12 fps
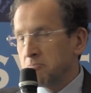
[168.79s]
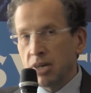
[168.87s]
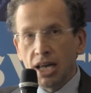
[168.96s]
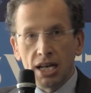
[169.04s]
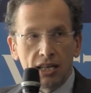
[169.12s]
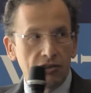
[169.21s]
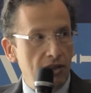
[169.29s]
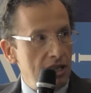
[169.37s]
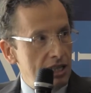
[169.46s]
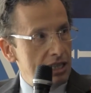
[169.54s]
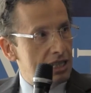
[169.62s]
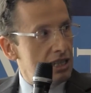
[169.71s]
And I
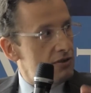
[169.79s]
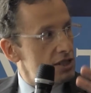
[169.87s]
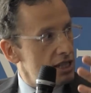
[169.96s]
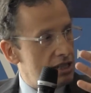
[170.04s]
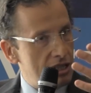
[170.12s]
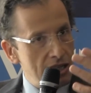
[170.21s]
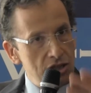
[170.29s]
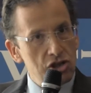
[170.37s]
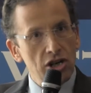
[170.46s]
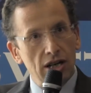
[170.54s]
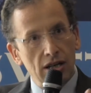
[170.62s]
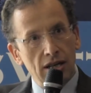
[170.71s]
think it gives in a
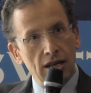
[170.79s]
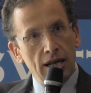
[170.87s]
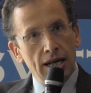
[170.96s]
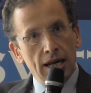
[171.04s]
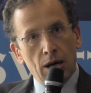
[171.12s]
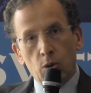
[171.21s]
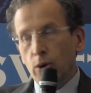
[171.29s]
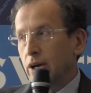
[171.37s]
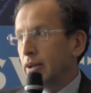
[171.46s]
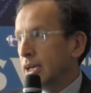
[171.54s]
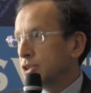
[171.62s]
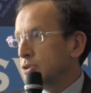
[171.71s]
nutshell where
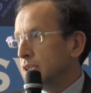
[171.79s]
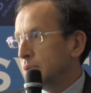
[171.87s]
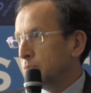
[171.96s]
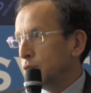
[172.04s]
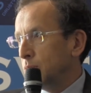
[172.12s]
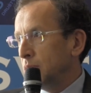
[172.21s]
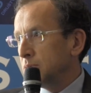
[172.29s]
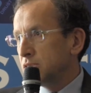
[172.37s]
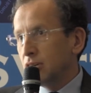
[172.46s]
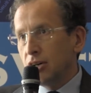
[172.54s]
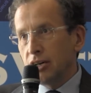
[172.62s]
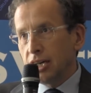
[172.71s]
actually the problems
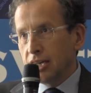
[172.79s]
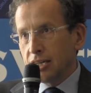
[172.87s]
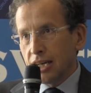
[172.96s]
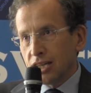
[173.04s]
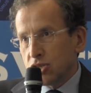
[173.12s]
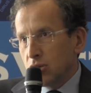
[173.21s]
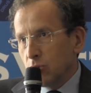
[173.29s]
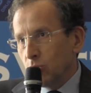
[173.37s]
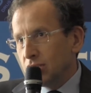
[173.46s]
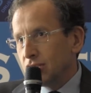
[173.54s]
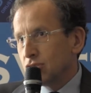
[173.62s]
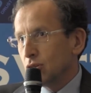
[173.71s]
are and actually
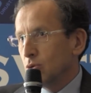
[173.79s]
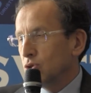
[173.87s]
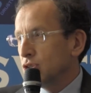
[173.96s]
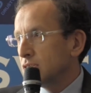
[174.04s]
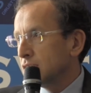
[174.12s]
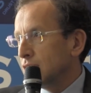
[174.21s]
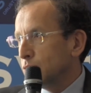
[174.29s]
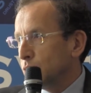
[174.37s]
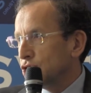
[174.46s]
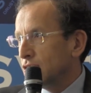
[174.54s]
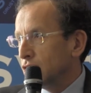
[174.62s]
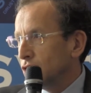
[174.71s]
what the solutions are,
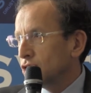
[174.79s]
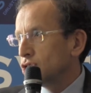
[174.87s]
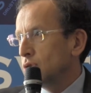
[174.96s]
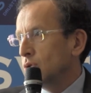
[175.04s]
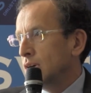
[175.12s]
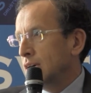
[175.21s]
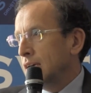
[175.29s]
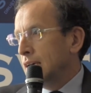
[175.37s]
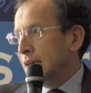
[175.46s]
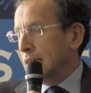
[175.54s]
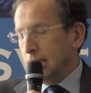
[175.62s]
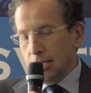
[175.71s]
which are not so
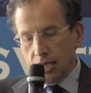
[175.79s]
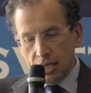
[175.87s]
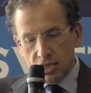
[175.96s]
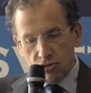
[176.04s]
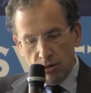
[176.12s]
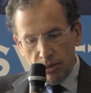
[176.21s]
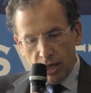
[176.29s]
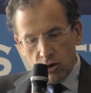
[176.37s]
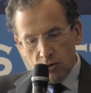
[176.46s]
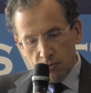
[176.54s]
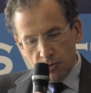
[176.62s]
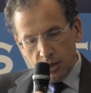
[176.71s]
extremely
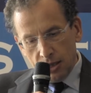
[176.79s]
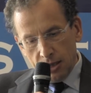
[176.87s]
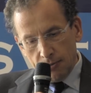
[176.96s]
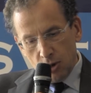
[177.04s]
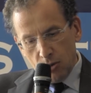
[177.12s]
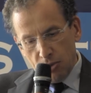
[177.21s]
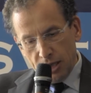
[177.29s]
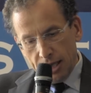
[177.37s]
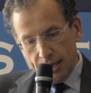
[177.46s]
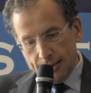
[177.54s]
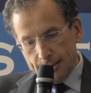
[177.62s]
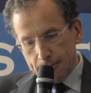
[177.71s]
complicated.